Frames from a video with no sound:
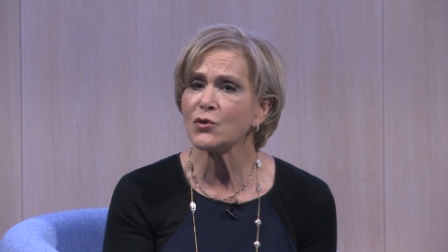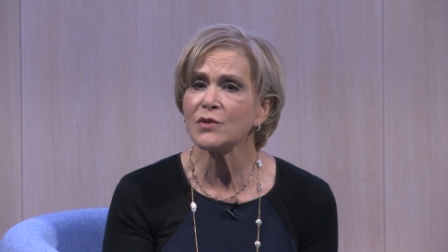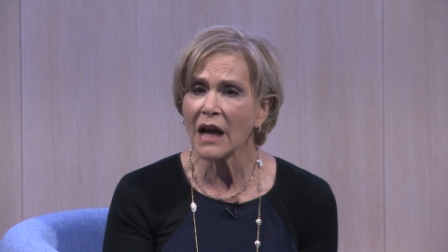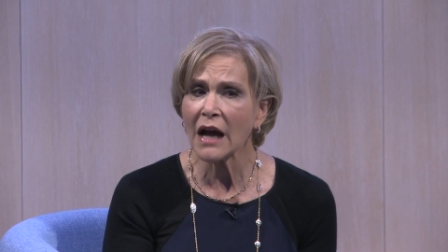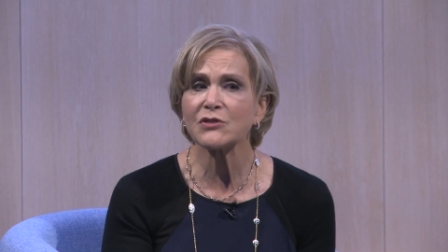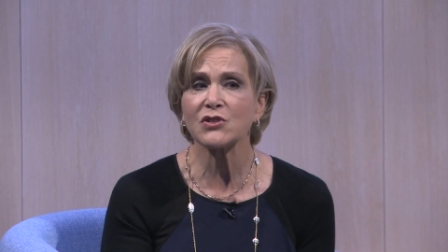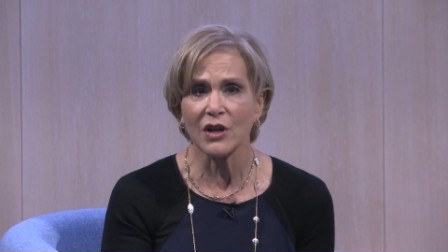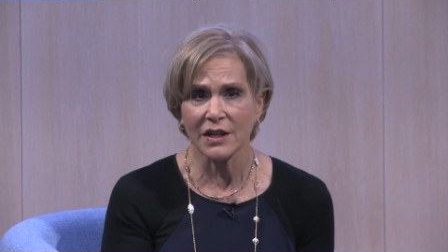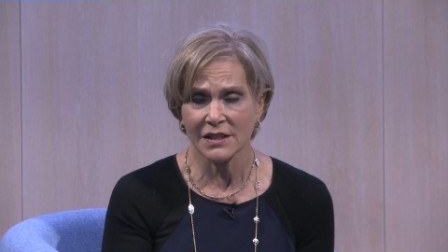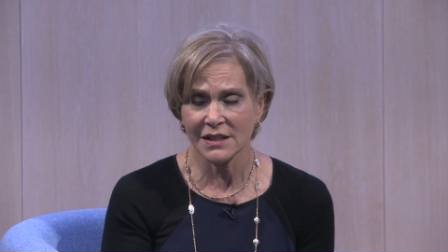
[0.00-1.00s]
to not
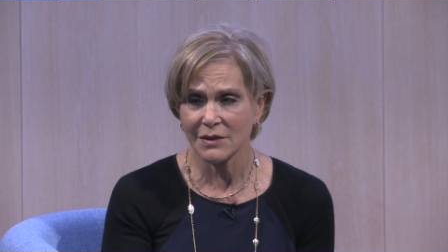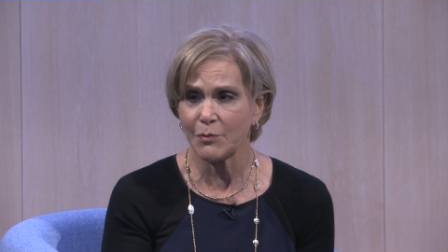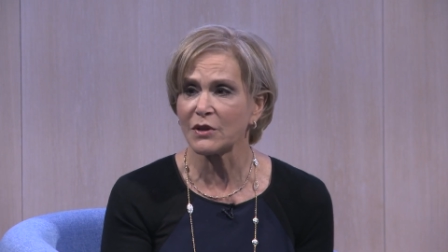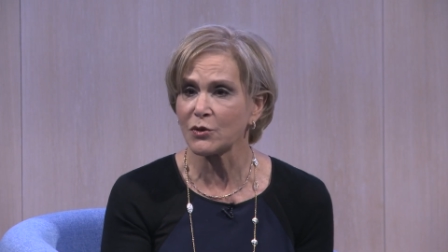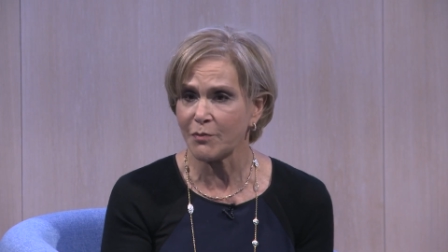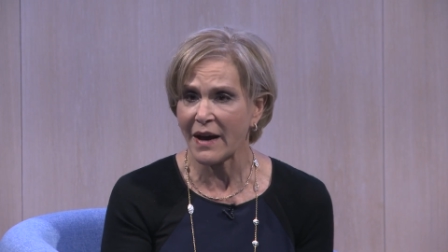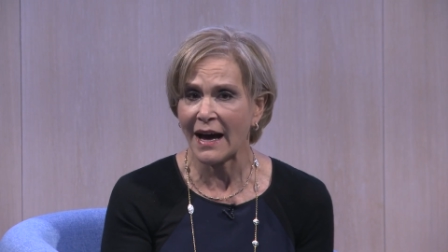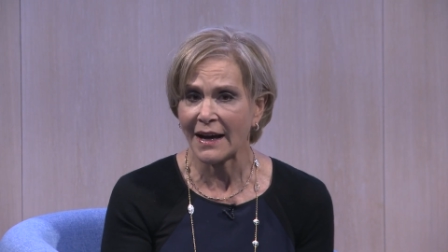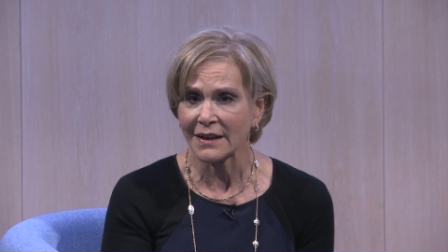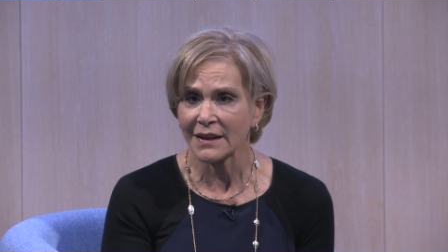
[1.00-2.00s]
just build
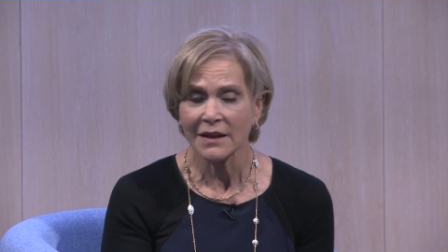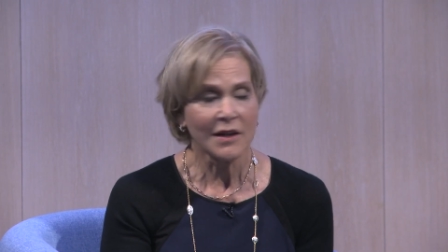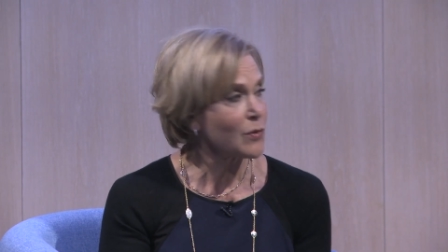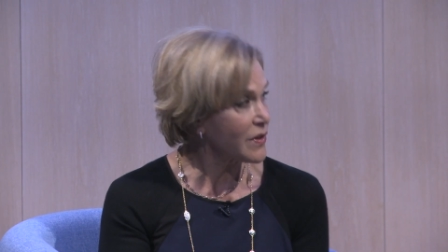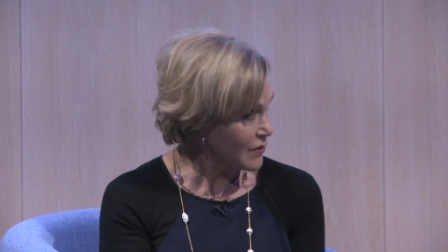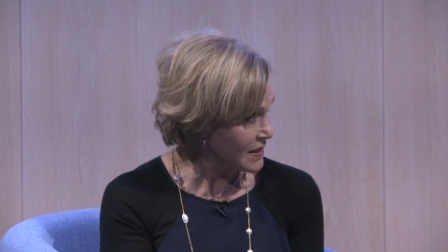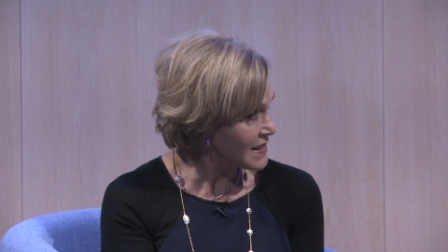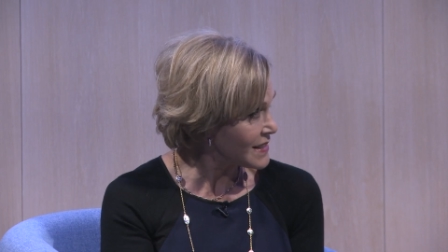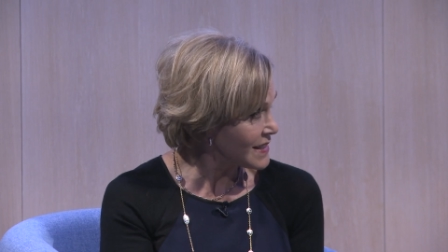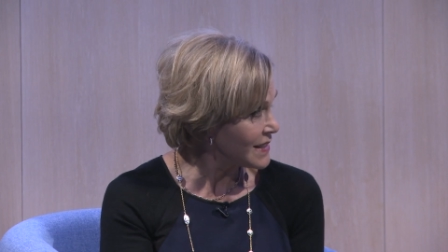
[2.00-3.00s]
back, whether
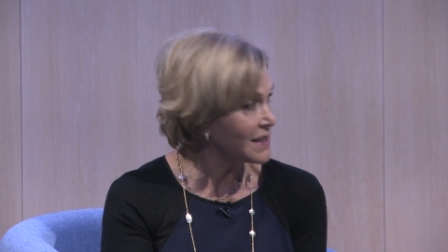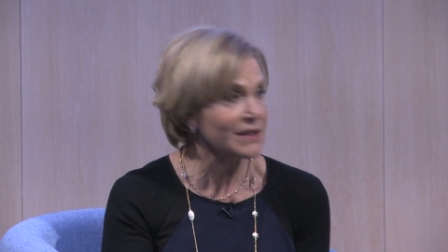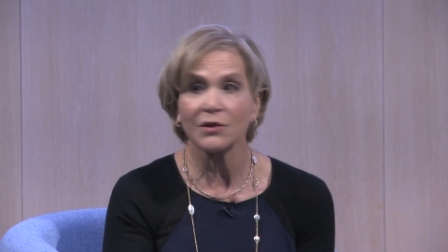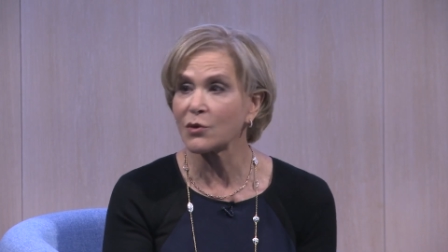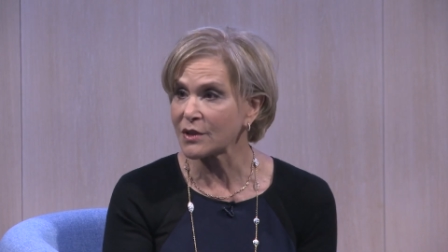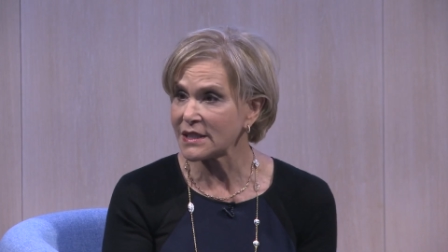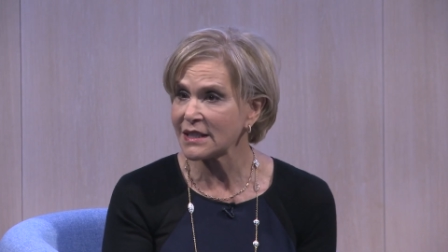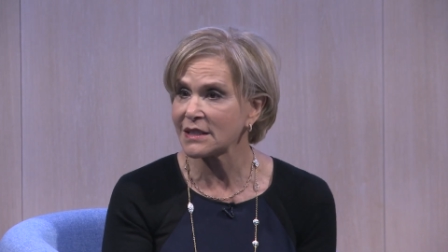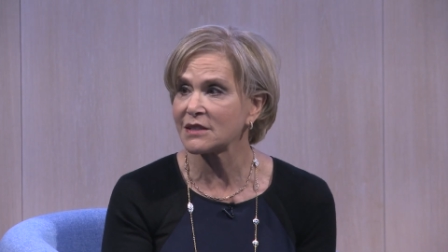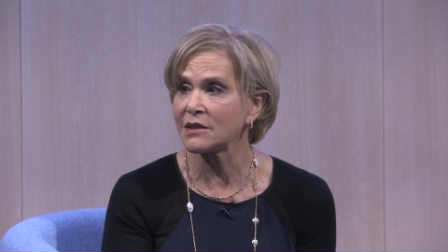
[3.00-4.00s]
it's a city or a
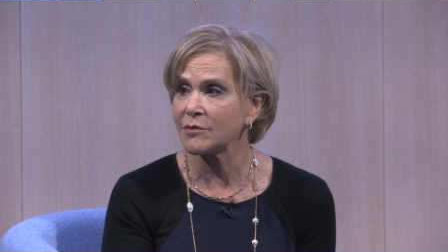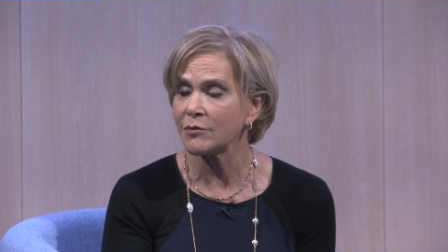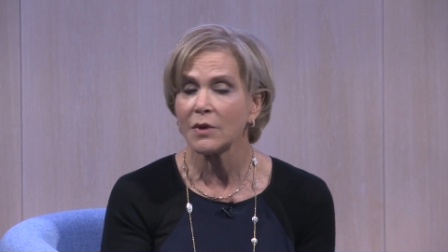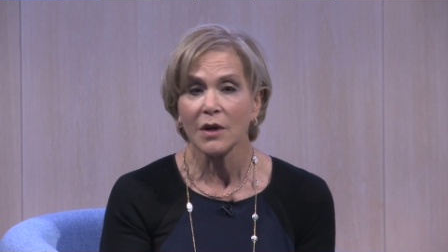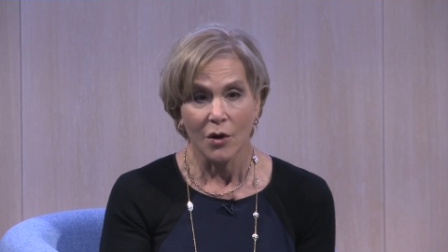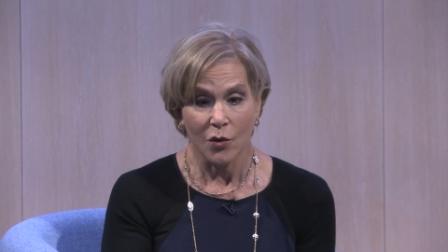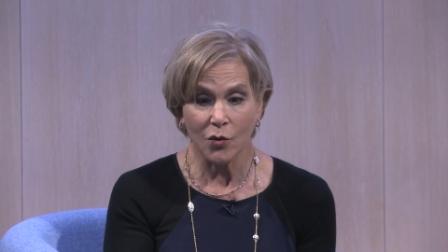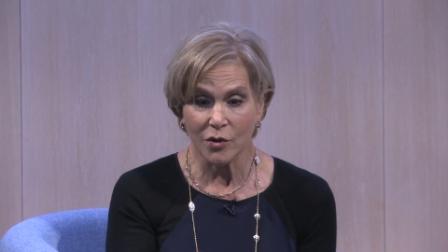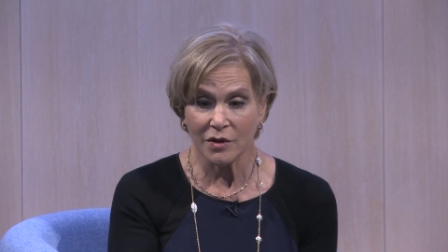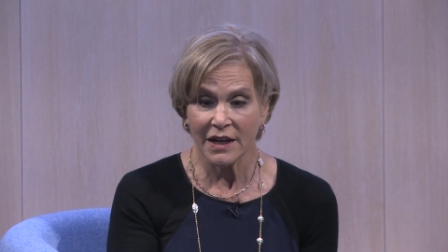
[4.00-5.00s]
system
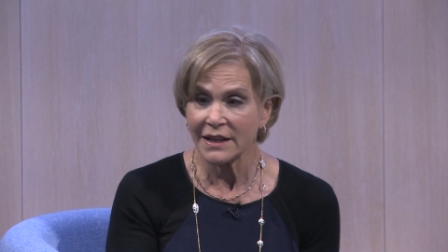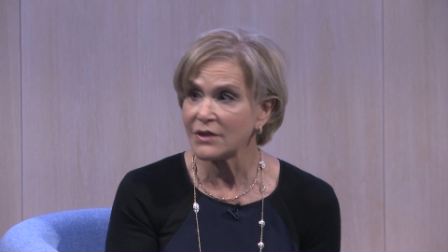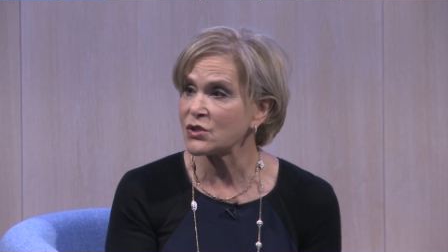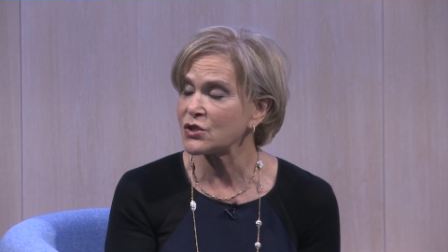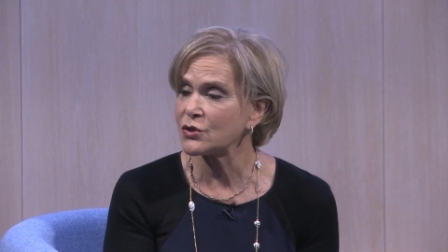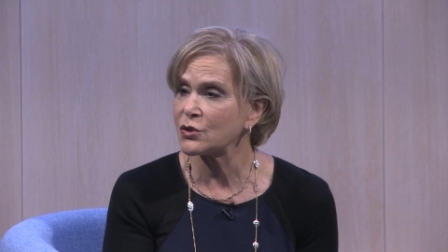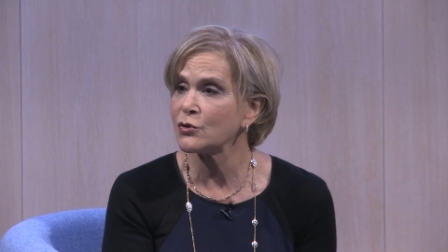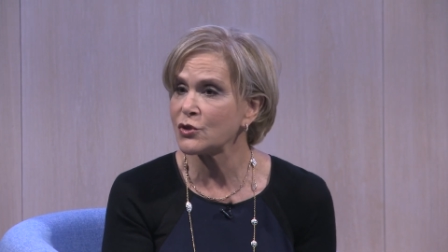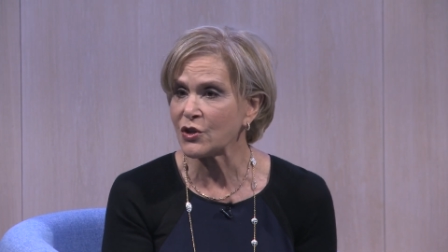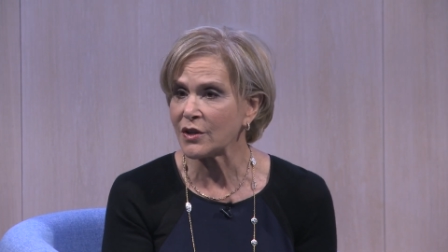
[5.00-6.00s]
or an
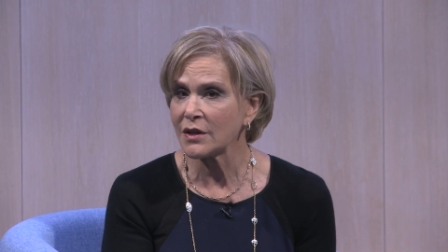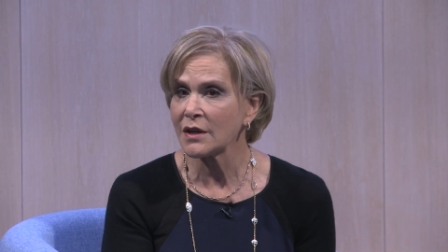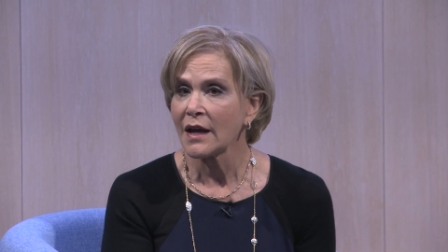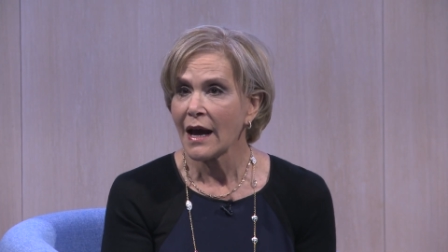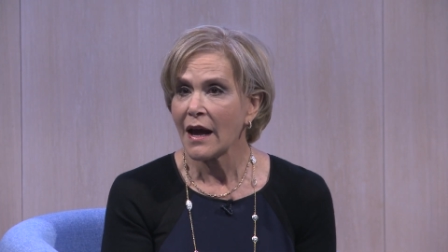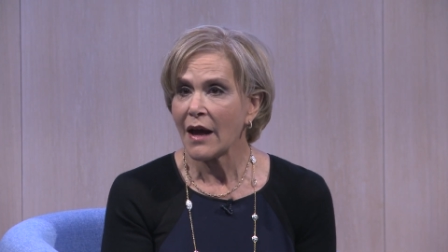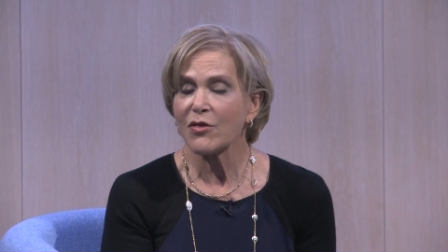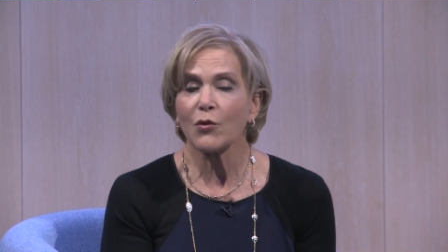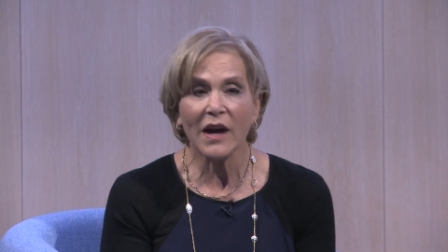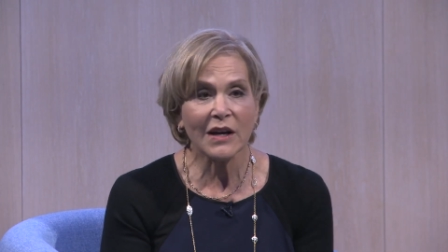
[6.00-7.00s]
institution,
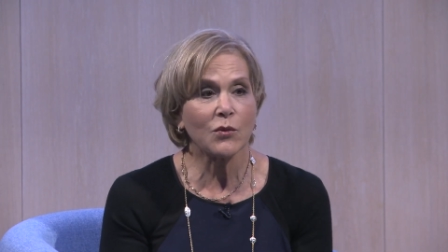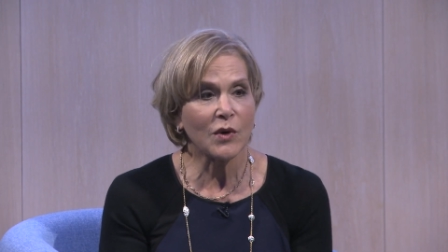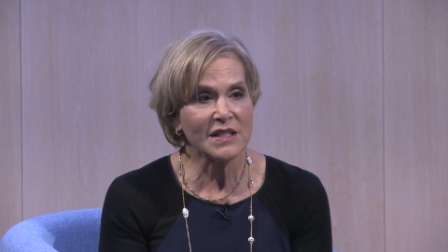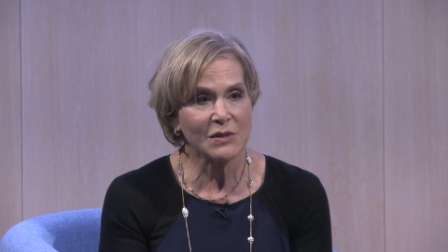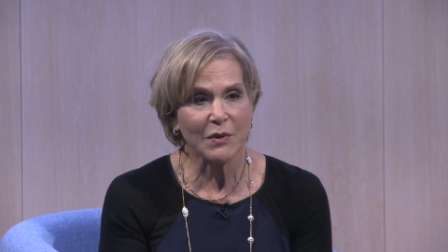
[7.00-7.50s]
the way it was